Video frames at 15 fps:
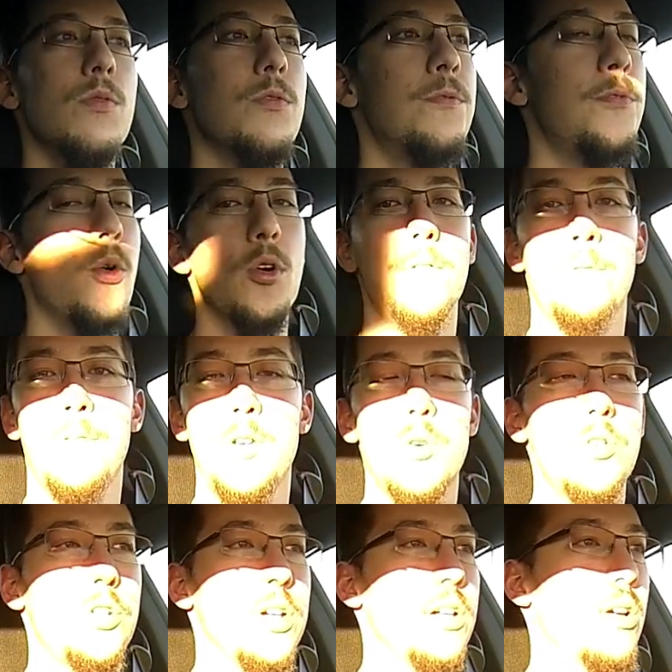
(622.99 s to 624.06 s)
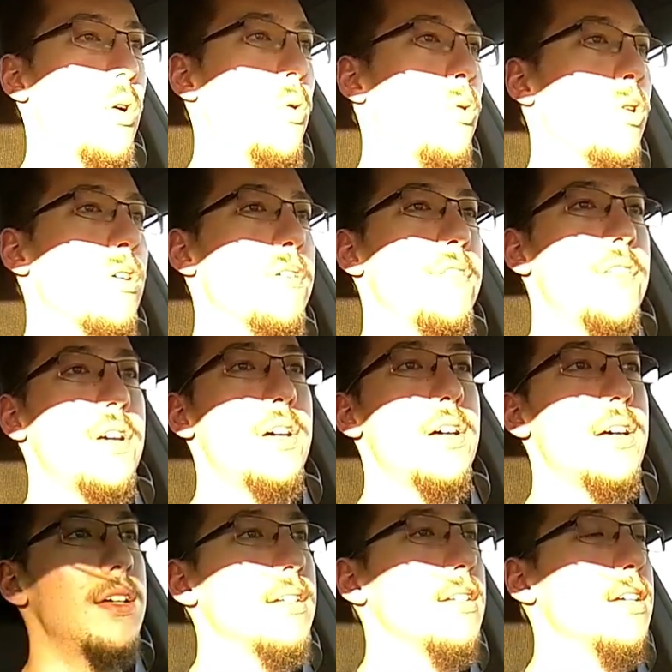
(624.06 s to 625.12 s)
Ford Fusion or
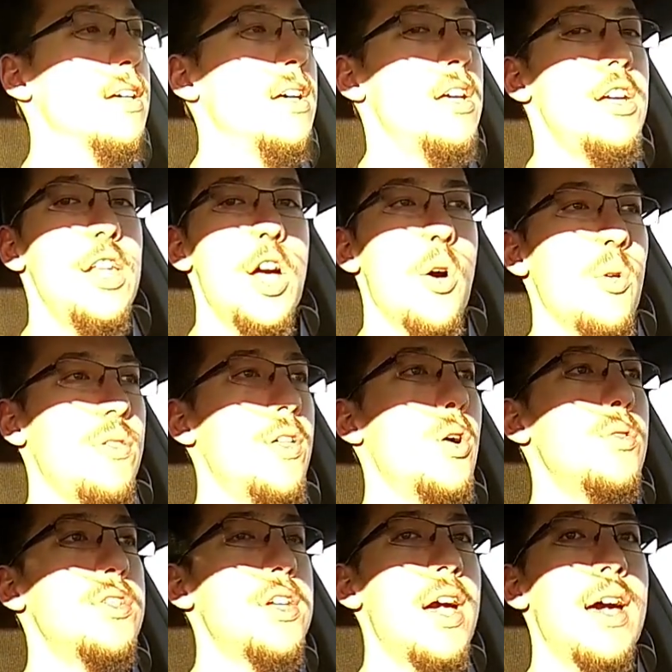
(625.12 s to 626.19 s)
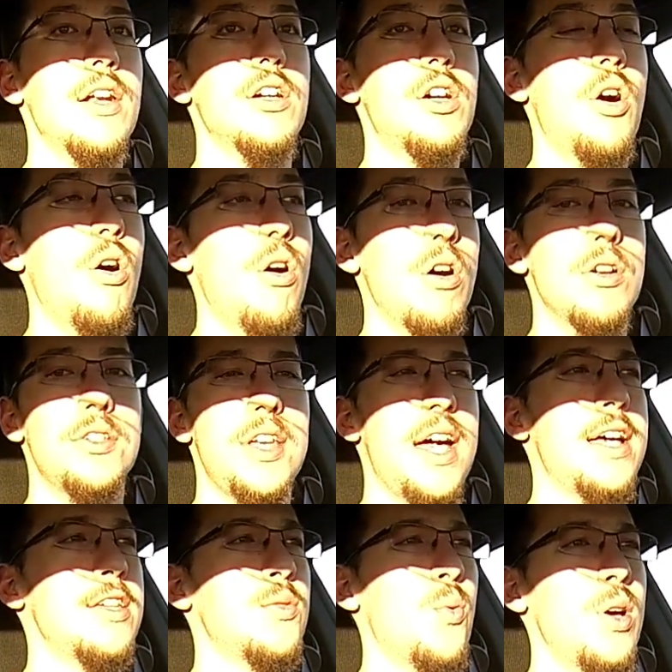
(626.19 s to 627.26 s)
those kind of cars
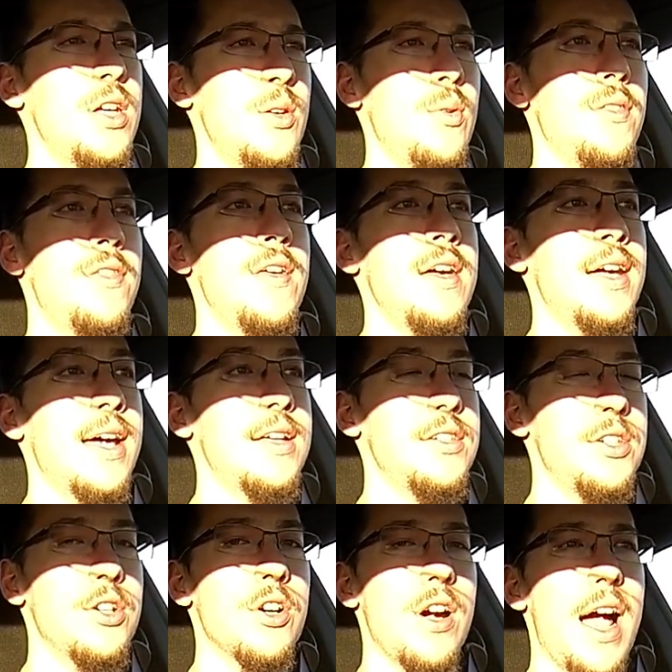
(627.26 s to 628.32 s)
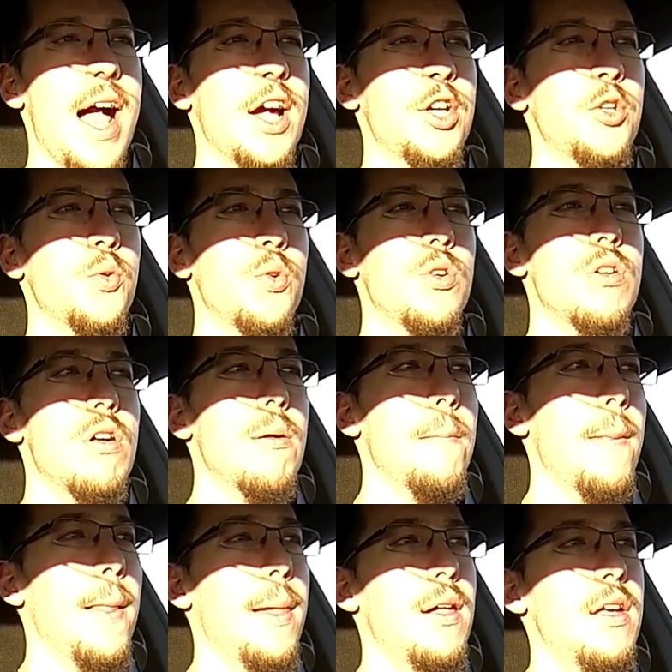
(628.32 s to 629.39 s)
as what you would think as your actual
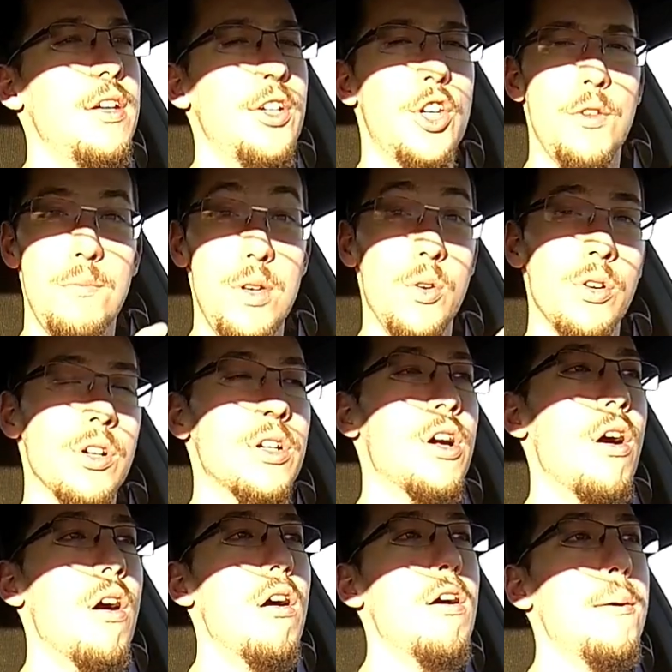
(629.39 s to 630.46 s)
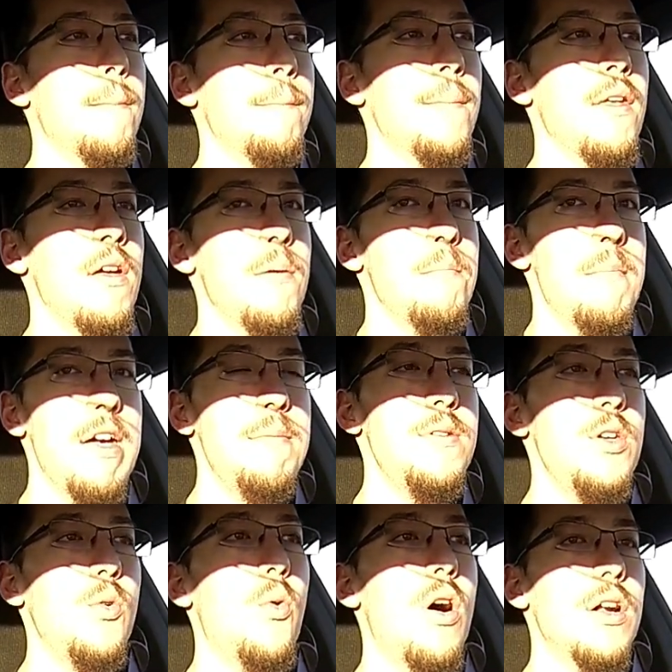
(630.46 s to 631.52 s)
commuter car, maybe
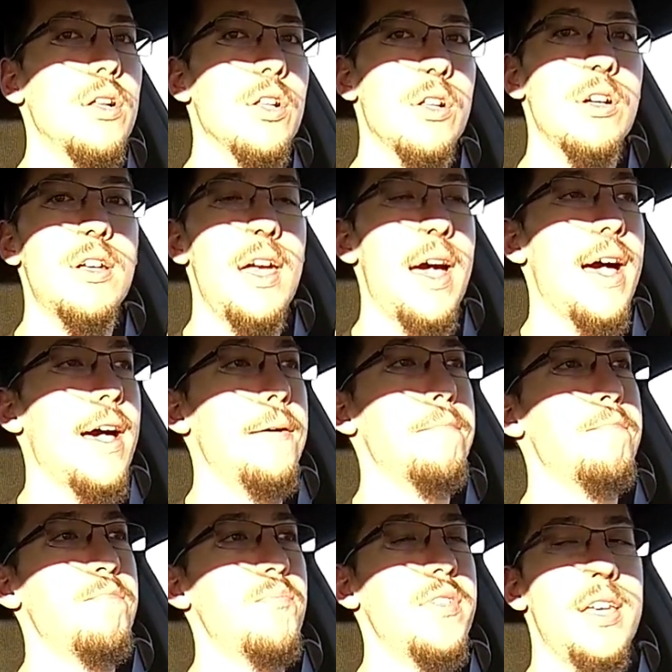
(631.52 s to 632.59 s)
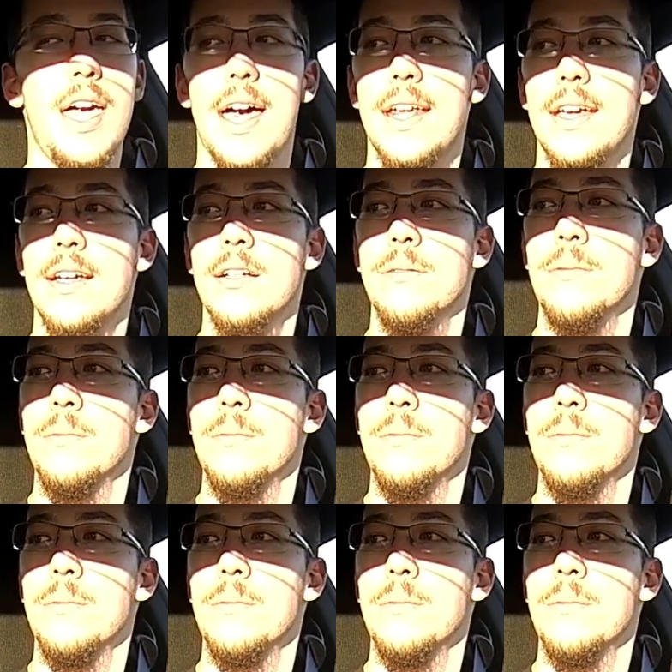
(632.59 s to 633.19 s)
you want to look at getting